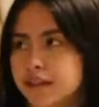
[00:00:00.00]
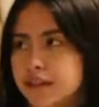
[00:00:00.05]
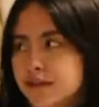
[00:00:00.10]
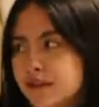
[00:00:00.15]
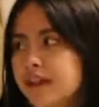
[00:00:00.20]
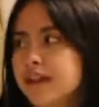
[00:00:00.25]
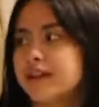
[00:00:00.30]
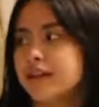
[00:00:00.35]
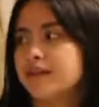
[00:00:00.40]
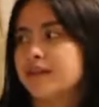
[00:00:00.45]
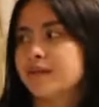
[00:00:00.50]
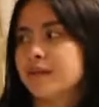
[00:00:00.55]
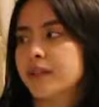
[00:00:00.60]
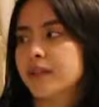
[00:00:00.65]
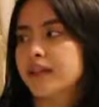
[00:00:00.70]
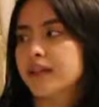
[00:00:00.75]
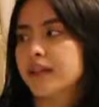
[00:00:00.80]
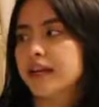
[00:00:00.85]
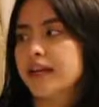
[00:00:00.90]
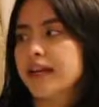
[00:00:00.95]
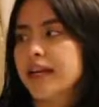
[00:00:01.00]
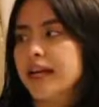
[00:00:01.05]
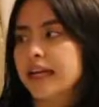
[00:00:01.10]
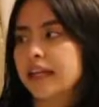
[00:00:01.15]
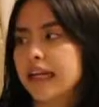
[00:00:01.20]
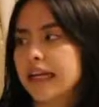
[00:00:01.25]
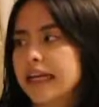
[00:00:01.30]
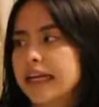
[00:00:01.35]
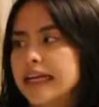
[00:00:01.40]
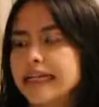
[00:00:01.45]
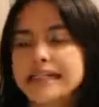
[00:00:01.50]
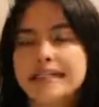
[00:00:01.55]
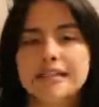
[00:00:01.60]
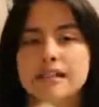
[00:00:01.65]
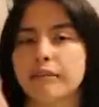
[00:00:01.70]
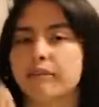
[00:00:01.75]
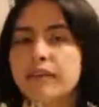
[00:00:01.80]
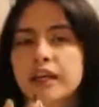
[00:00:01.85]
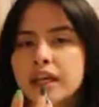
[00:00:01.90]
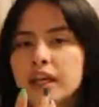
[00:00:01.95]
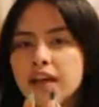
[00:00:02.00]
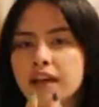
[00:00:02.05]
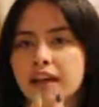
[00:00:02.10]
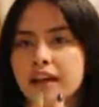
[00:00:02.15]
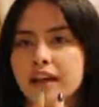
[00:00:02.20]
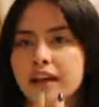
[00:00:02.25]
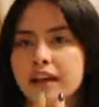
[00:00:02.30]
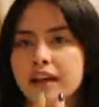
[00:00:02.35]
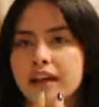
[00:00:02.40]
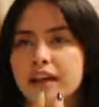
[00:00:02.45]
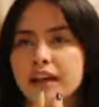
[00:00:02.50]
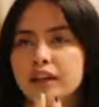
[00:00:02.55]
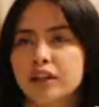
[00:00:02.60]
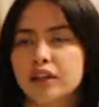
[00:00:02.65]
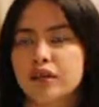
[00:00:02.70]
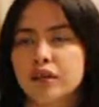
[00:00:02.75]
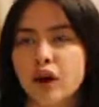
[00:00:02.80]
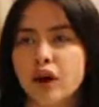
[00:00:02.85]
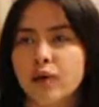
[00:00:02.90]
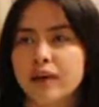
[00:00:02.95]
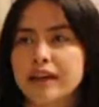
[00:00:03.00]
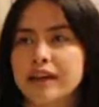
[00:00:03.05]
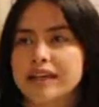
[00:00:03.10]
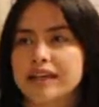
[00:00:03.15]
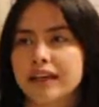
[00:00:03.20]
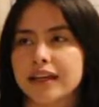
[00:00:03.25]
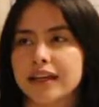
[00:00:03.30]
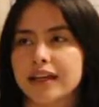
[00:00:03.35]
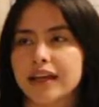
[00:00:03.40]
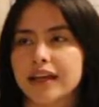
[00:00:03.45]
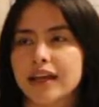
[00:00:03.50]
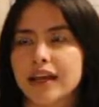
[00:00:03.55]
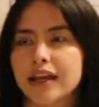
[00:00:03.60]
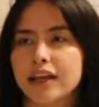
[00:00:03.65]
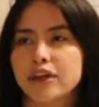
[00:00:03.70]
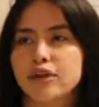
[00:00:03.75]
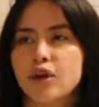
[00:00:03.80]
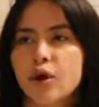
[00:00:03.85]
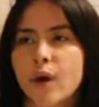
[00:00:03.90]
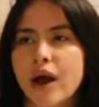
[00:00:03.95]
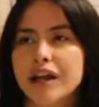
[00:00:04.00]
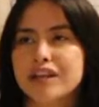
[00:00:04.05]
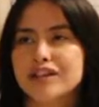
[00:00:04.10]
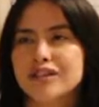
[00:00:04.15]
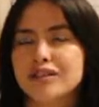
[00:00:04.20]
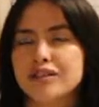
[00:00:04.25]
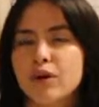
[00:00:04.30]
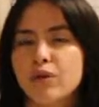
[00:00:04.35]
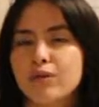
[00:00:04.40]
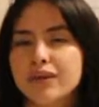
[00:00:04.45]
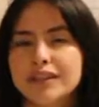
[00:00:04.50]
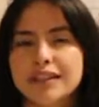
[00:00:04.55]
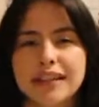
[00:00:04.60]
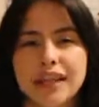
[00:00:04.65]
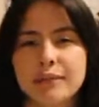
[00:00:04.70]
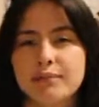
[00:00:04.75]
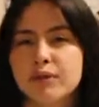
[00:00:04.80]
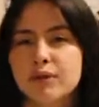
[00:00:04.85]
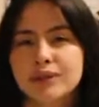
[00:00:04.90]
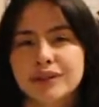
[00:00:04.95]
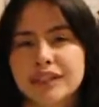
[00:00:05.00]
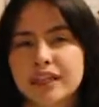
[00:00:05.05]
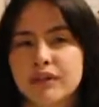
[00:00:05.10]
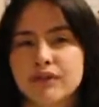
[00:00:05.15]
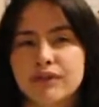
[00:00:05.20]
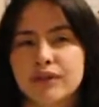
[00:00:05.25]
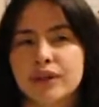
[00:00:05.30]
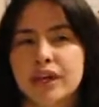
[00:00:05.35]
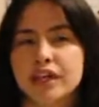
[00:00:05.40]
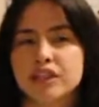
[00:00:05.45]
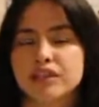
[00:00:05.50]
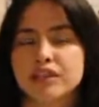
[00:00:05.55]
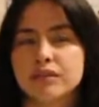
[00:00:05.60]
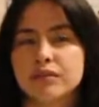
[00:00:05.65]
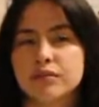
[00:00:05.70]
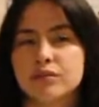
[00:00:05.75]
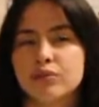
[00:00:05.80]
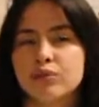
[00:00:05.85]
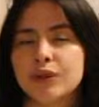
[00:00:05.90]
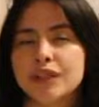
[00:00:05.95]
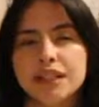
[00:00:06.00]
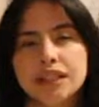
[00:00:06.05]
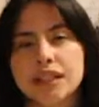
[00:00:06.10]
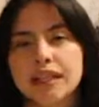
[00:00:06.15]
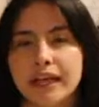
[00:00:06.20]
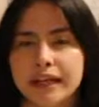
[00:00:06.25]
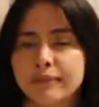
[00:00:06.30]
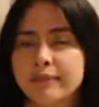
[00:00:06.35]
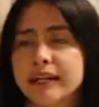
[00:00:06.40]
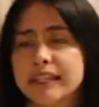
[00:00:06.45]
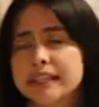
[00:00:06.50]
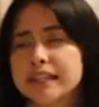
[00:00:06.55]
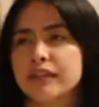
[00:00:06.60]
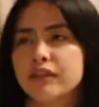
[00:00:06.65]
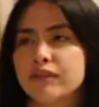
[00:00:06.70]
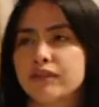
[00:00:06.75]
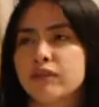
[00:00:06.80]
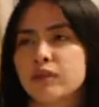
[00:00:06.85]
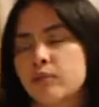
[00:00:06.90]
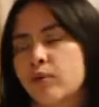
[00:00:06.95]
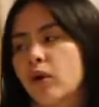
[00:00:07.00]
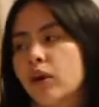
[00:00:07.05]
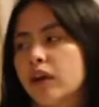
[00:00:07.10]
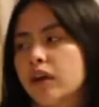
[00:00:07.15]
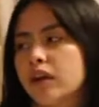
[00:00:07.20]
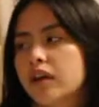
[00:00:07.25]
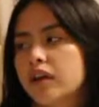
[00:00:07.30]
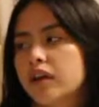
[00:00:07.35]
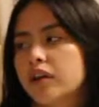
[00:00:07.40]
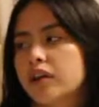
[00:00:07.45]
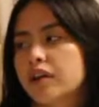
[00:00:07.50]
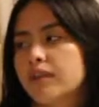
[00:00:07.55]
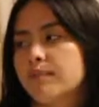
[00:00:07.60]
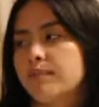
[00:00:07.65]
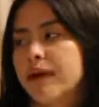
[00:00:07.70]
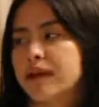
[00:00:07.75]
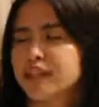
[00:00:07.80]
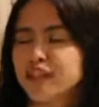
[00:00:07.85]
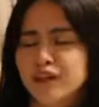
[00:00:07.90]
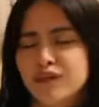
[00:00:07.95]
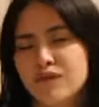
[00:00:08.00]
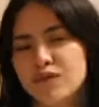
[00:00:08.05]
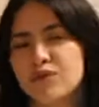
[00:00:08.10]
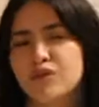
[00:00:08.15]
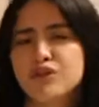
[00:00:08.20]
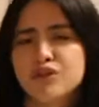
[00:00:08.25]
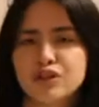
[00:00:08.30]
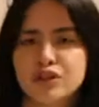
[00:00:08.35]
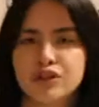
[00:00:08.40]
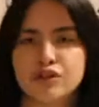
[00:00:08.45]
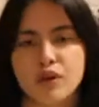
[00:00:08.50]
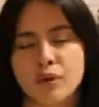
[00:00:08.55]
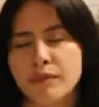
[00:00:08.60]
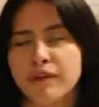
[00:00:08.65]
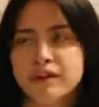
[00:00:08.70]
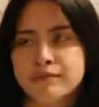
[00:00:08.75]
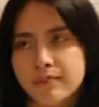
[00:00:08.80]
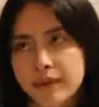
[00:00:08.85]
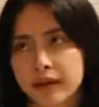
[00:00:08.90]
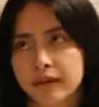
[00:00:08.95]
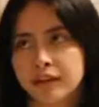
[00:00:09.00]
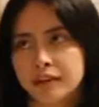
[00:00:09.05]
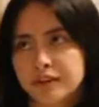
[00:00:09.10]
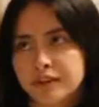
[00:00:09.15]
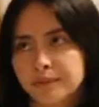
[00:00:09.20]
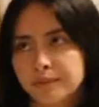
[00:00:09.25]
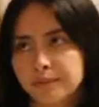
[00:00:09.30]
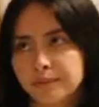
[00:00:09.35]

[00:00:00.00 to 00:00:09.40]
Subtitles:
That's what he tells me. Like it needs something, you know? And he's like, you know, I just don't really like Puerto Rican food. I just really like Mexican food more. Mexican food is just so much better.